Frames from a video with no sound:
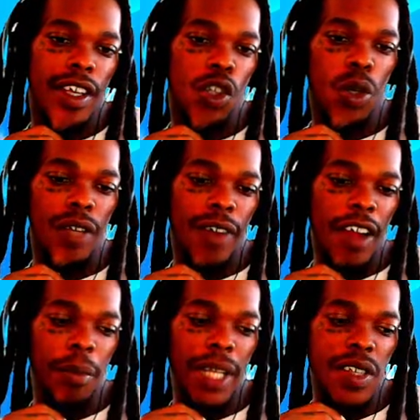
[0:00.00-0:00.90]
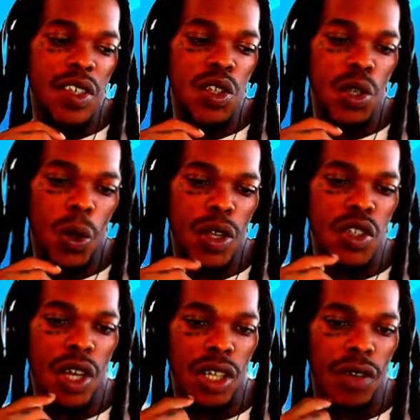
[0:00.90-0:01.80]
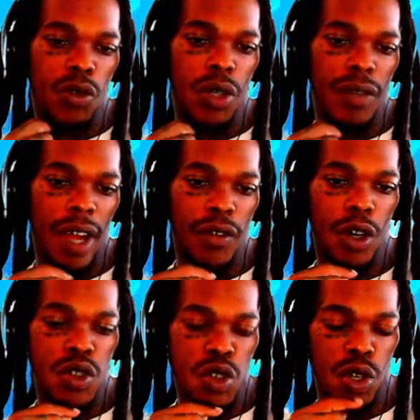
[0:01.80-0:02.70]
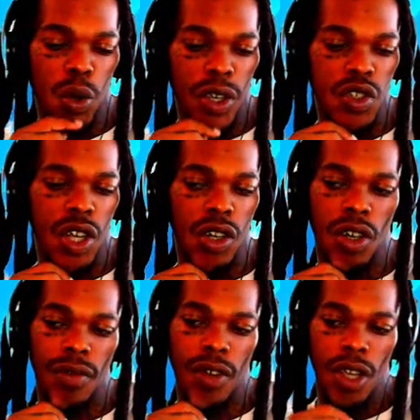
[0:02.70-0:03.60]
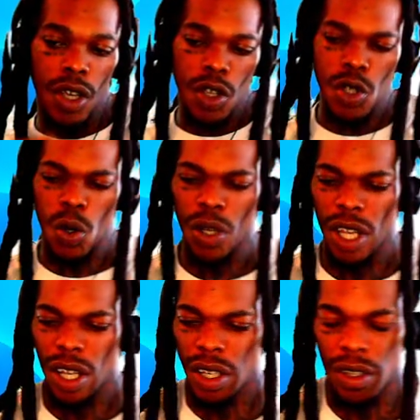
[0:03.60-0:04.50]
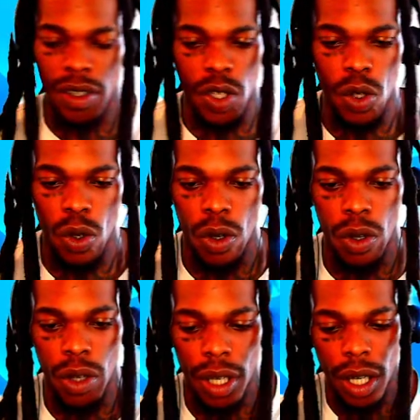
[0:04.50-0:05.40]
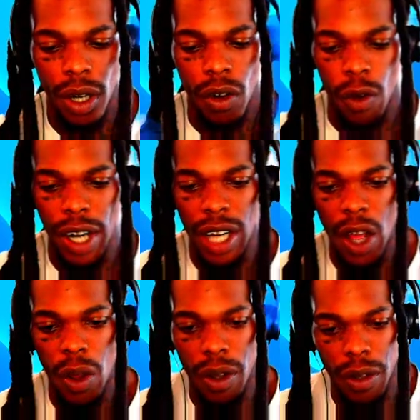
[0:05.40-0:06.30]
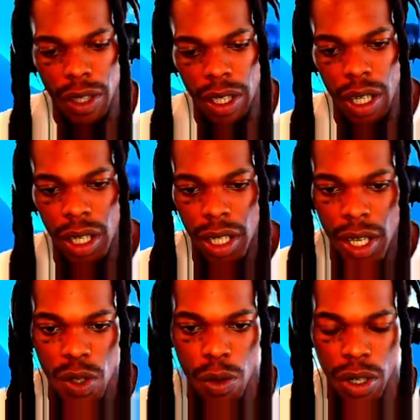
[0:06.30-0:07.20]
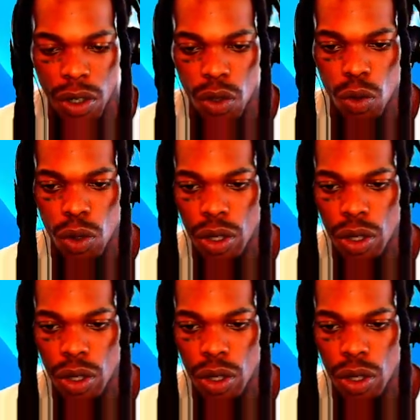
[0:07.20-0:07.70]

25 blessings alone is not enough. 25 curses alone is not enough. So yeah. So right now, yeah, that's what we're gonna do.